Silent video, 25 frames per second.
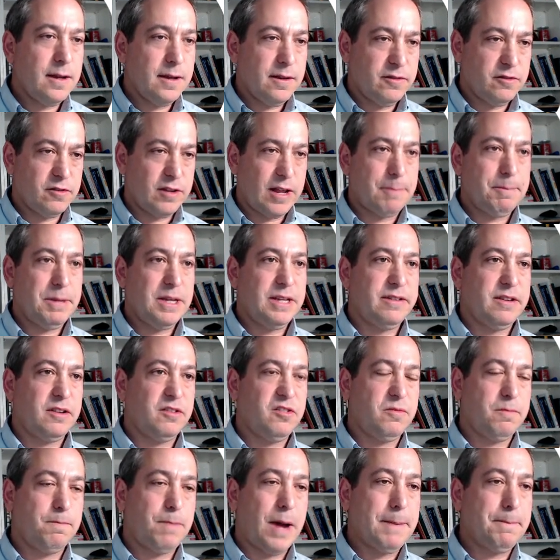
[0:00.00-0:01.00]
So that means
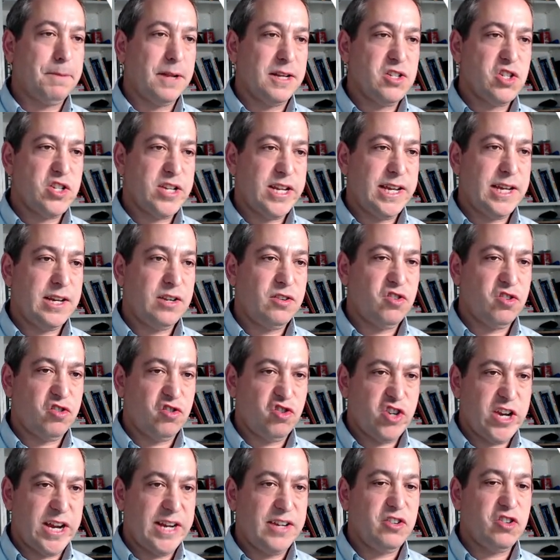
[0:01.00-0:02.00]
that pipeline stage
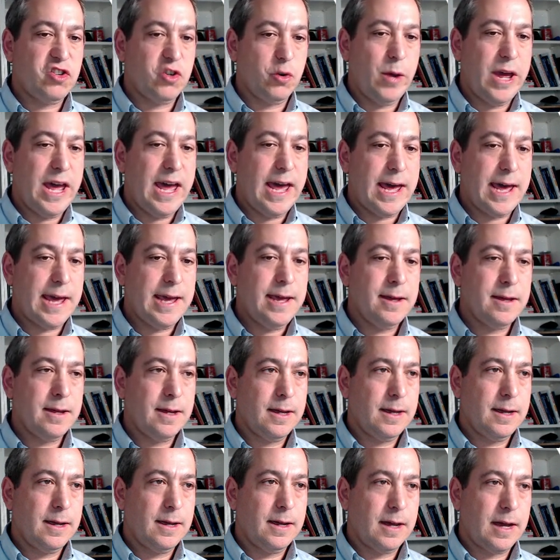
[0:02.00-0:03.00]
changed to A.
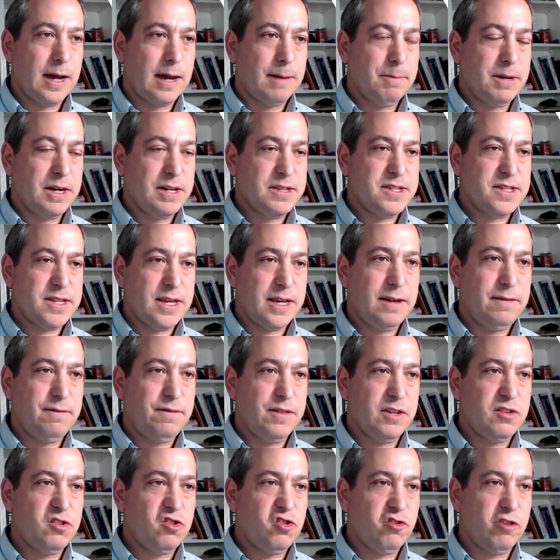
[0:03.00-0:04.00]
I'm going to save
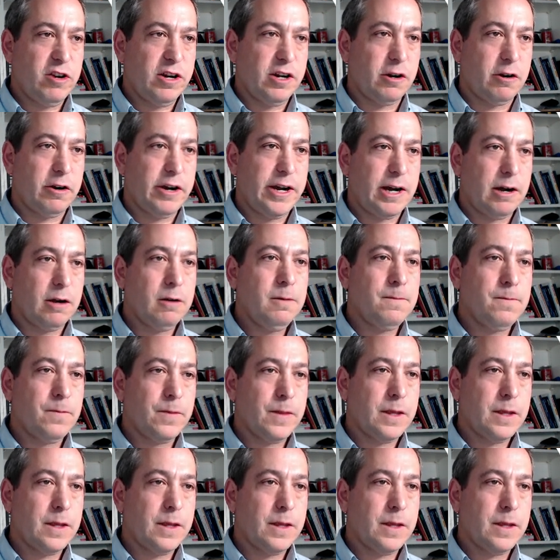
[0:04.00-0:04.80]
this trigger here.